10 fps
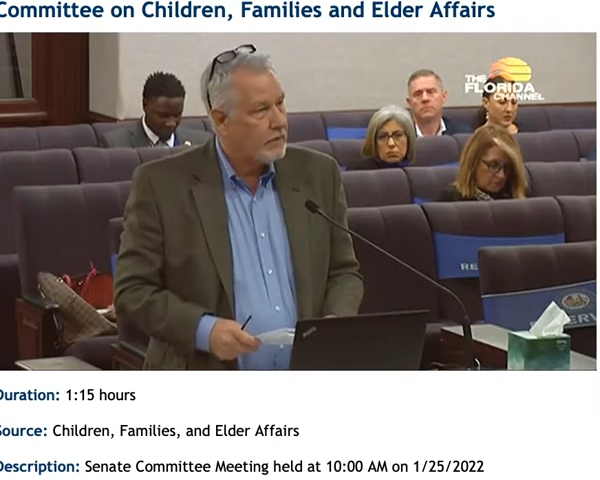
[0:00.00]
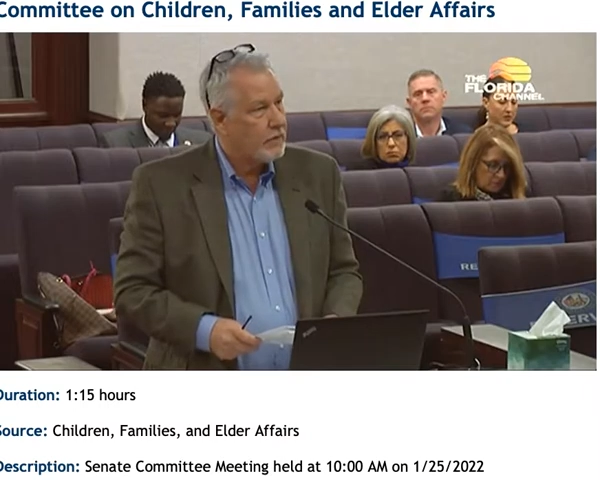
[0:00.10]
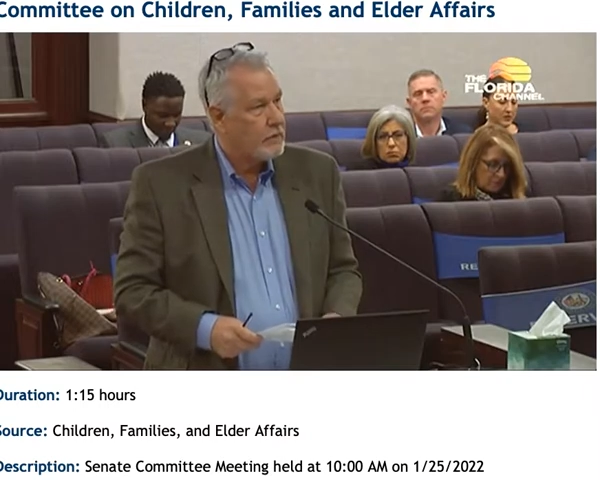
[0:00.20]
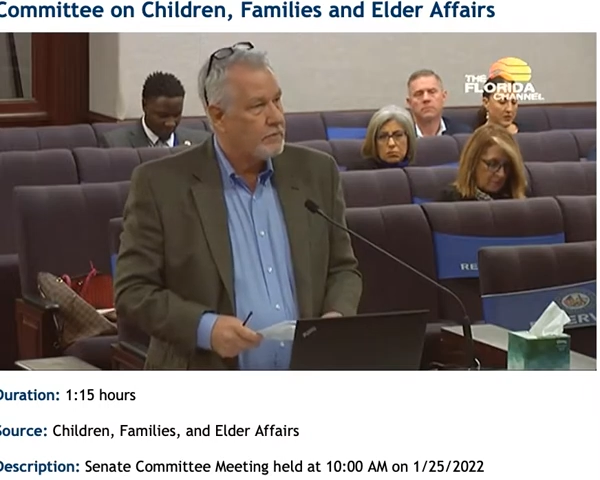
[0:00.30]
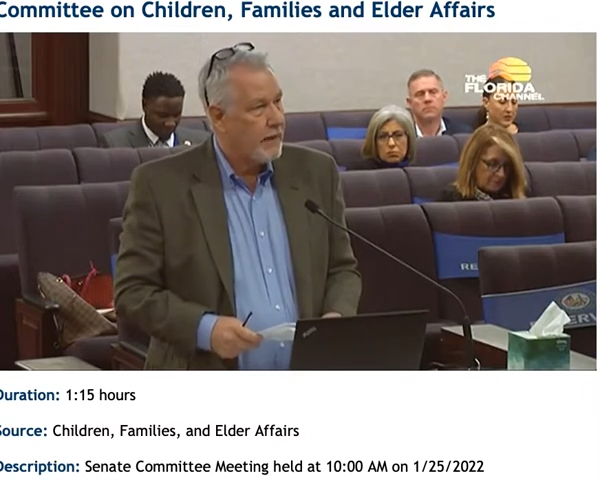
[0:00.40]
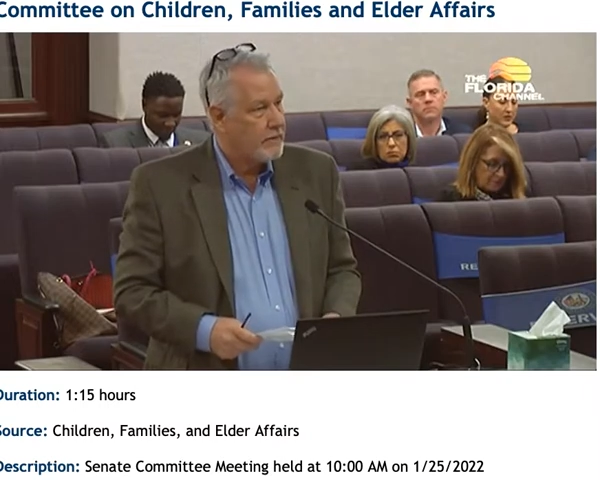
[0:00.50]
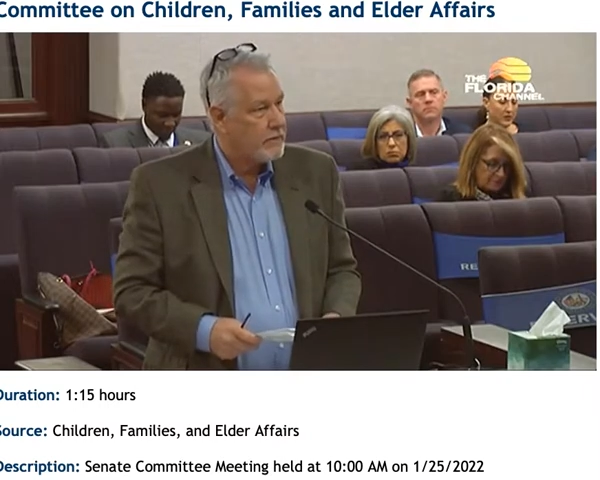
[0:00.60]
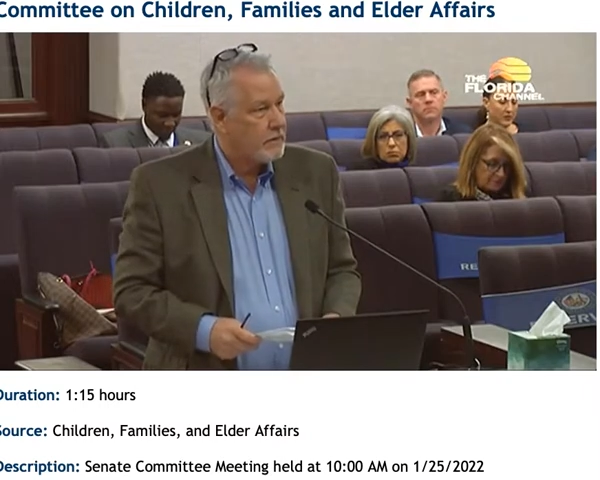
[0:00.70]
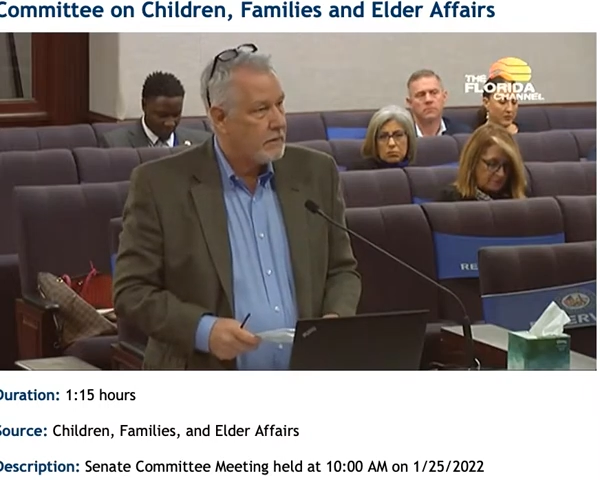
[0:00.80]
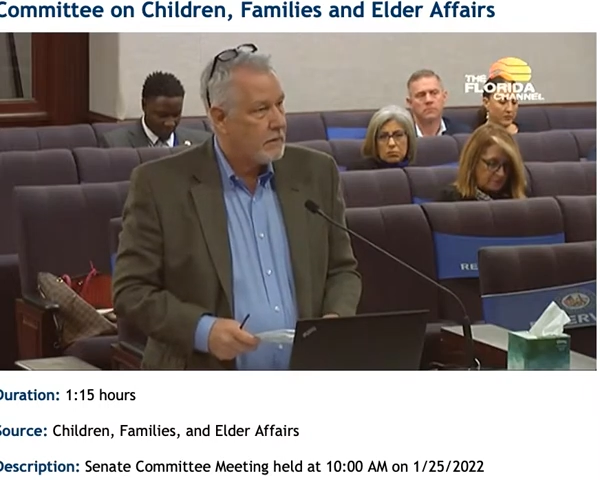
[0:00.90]
said, I don't think it's
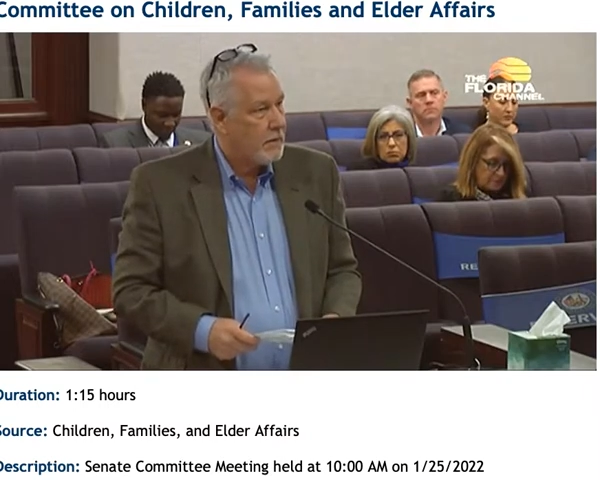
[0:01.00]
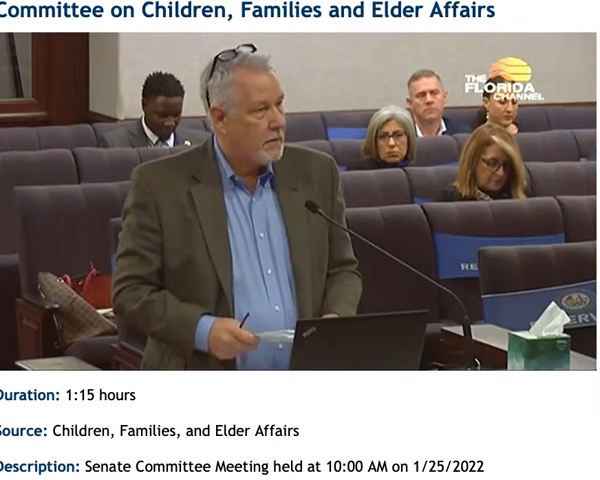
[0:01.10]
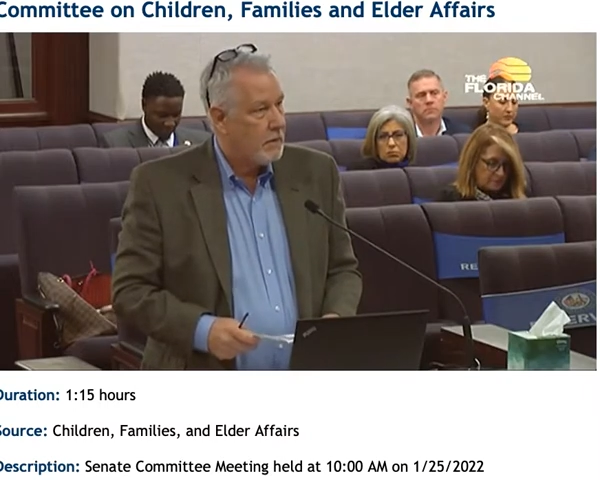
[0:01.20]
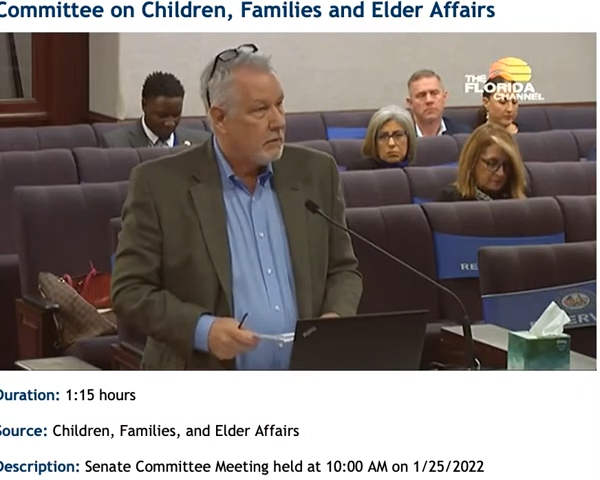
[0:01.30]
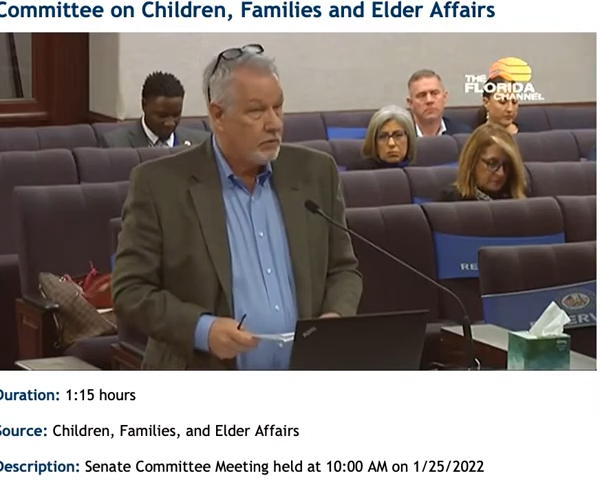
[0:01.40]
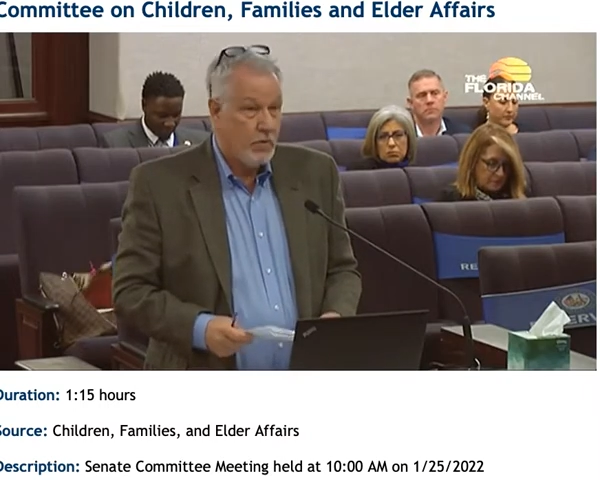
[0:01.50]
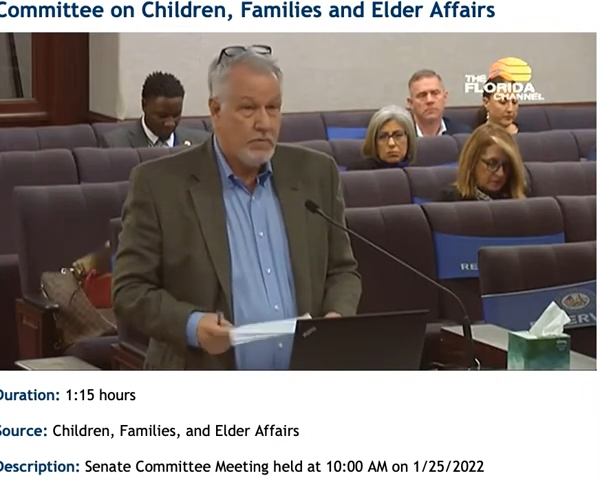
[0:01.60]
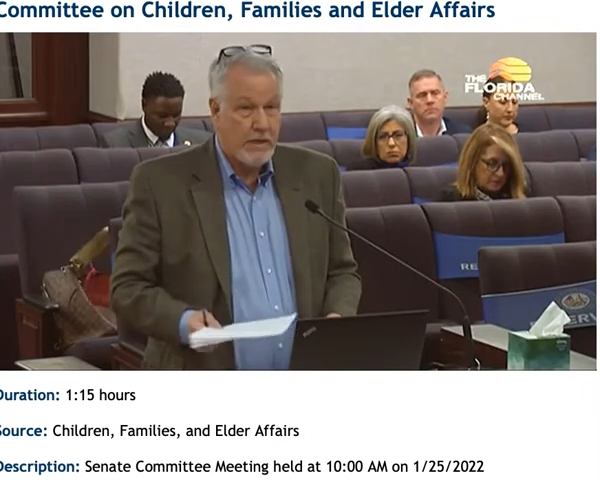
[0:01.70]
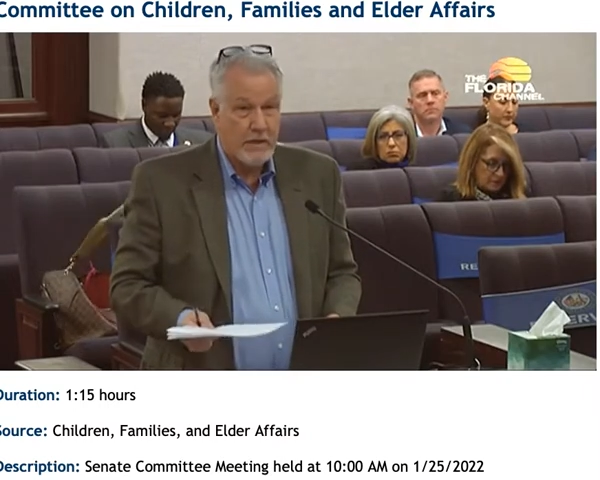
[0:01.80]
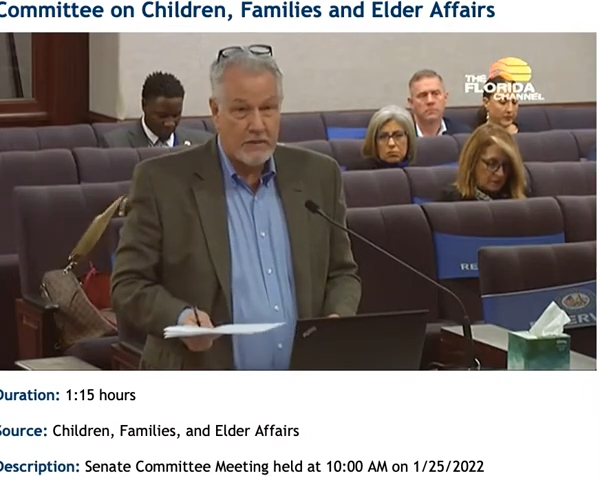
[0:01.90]
best. Well,
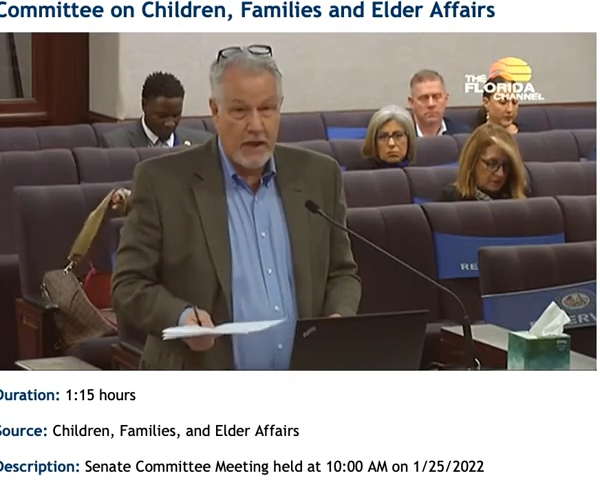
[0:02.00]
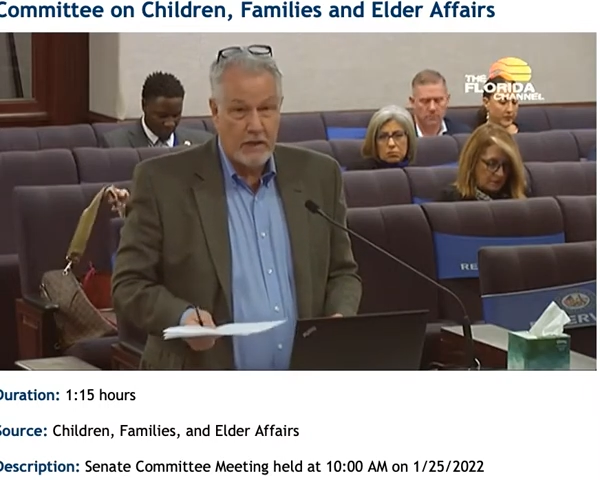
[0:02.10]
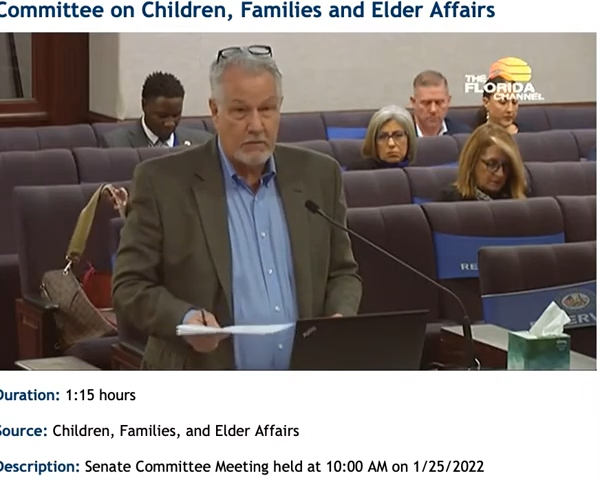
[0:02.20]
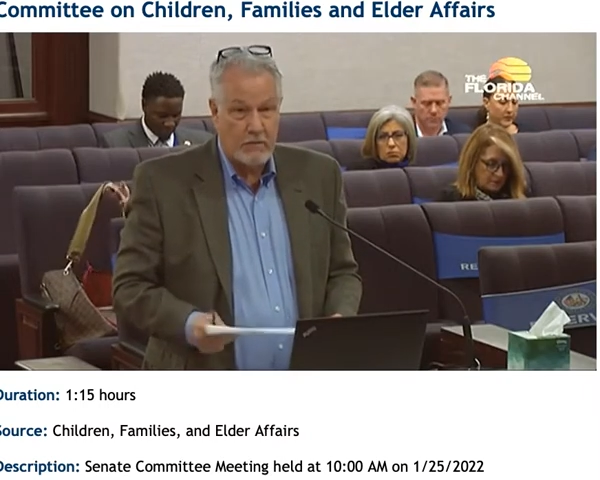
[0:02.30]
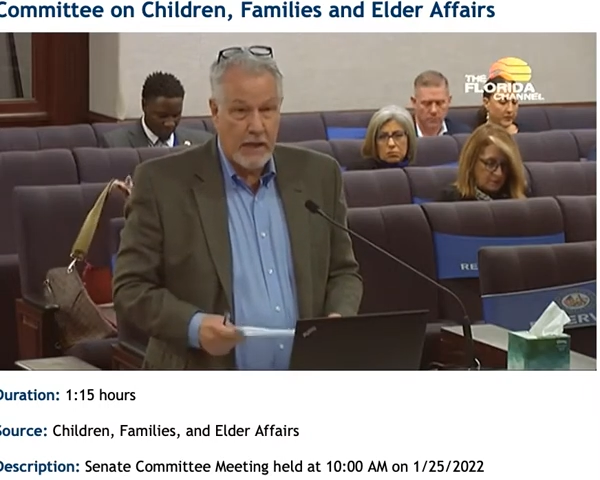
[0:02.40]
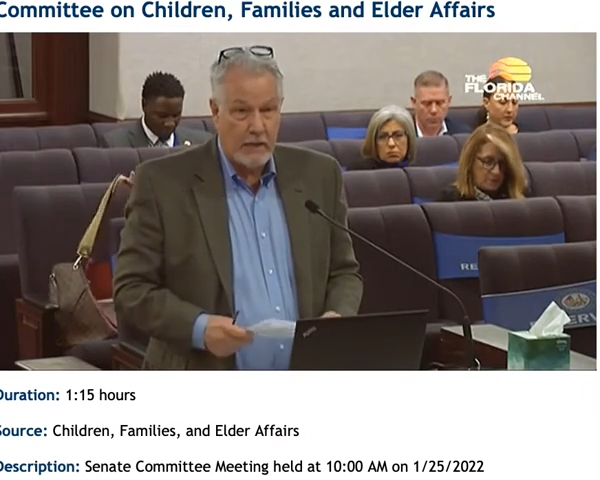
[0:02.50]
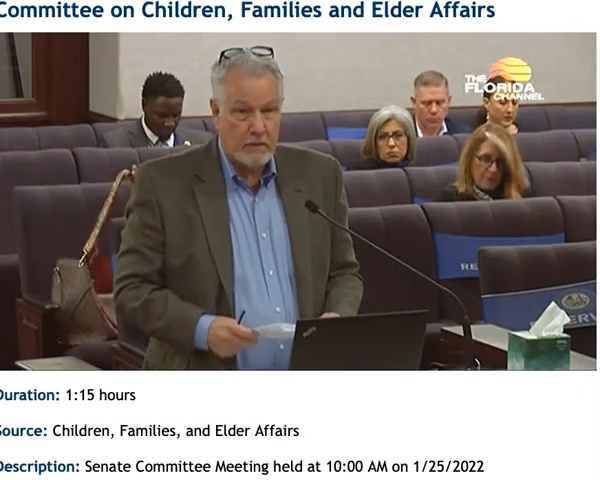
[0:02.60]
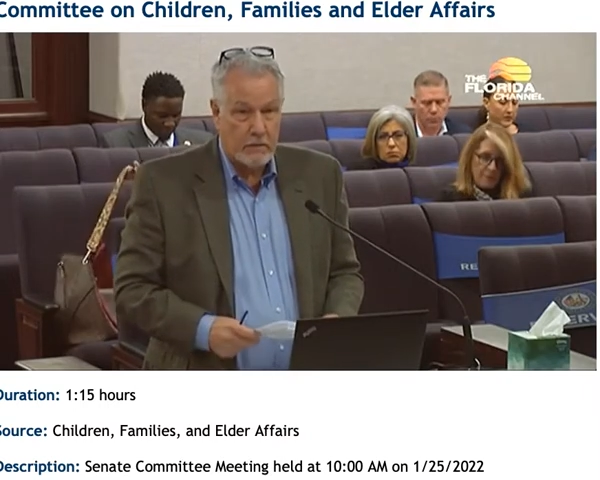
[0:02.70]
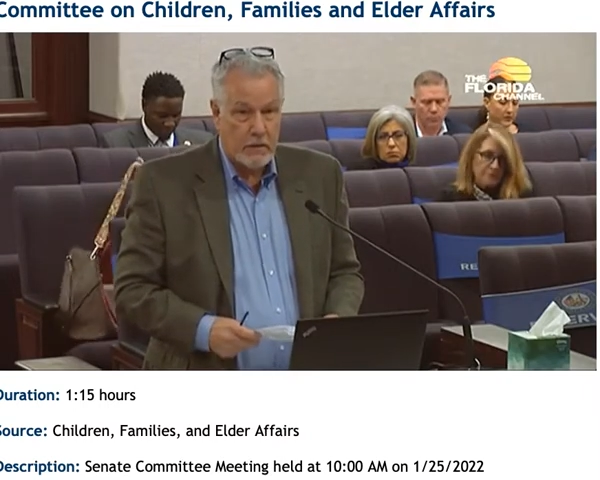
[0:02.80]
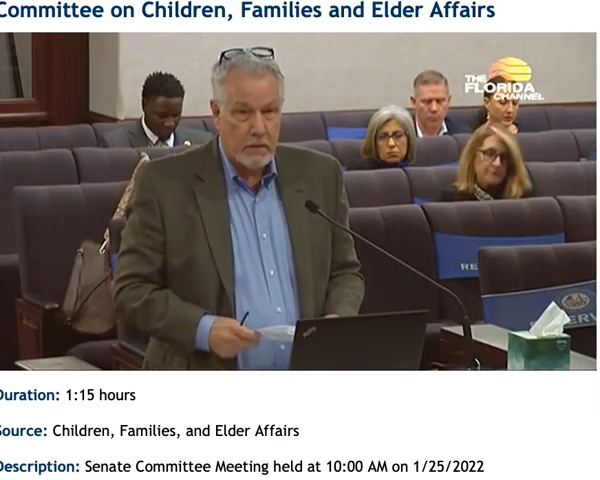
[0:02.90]
$2 million
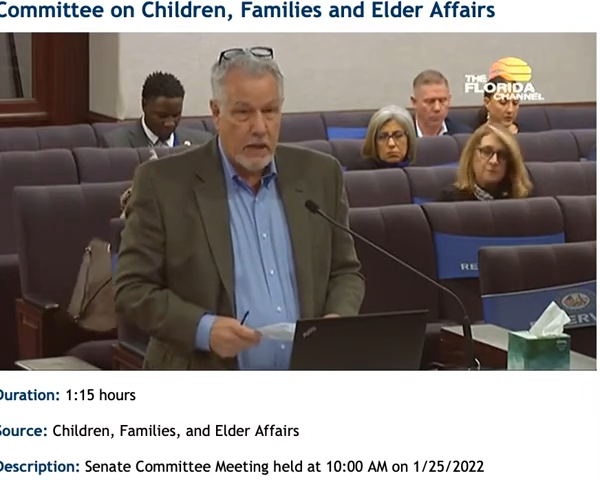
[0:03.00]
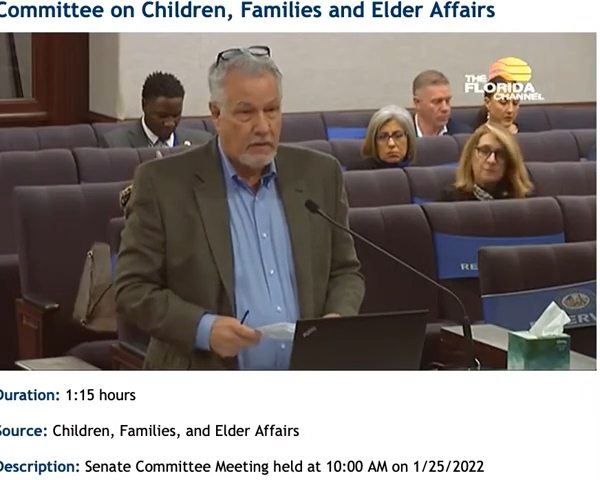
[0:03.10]
later